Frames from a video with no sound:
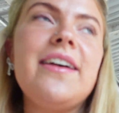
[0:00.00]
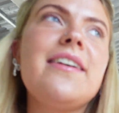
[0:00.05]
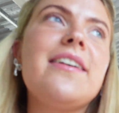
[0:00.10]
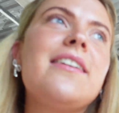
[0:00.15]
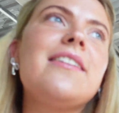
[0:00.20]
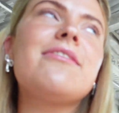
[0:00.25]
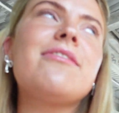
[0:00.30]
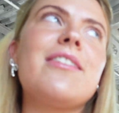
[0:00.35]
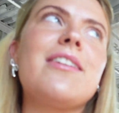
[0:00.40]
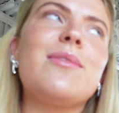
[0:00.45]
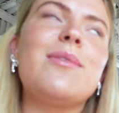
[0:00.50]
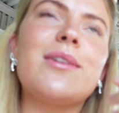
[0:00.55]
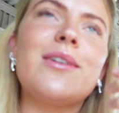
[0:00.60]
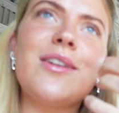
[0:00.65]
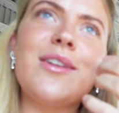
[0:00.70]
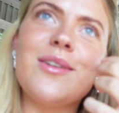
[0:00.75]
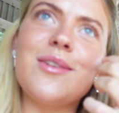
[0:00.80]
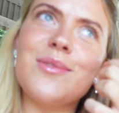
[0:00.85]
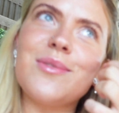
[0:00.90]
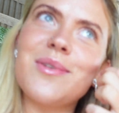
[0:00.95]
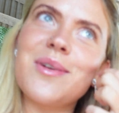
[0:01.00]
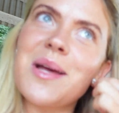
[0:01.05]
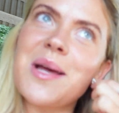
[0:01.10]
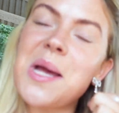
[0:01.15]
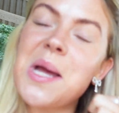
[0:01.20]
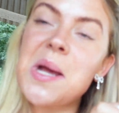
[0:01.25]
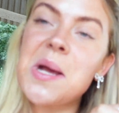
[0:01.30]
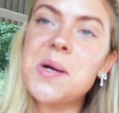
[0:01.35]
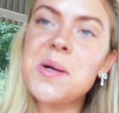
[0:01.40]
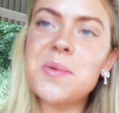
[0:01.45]
If anyone who
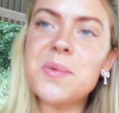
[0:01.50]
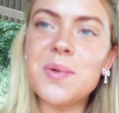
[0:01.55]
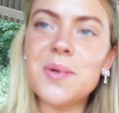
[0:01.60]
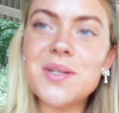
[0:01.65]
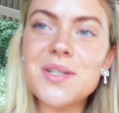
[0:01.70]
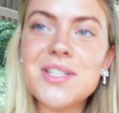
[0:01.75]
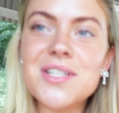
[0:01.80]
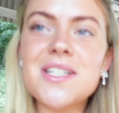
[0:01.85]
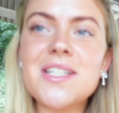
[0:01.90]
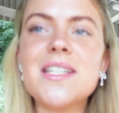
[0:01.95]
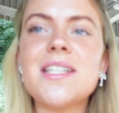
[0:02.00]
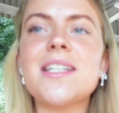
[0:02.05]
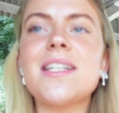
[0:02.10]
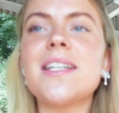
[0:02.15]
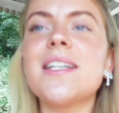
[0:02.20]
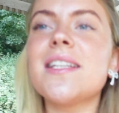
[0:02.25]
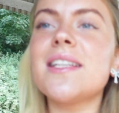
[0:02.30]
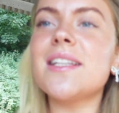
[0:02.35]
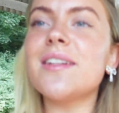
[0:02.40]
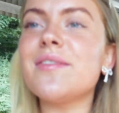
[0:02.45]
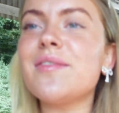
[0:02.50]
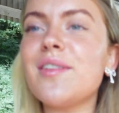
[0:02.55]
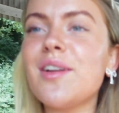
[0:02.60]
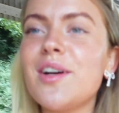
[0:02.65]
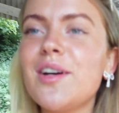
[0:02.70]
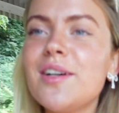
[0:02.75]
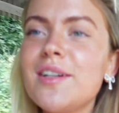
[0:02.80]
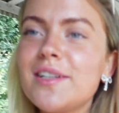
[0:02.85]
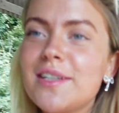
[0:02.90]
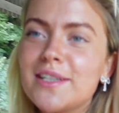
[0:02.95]
watched that
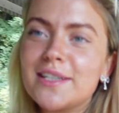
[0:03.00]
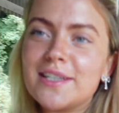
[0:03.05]
vlog.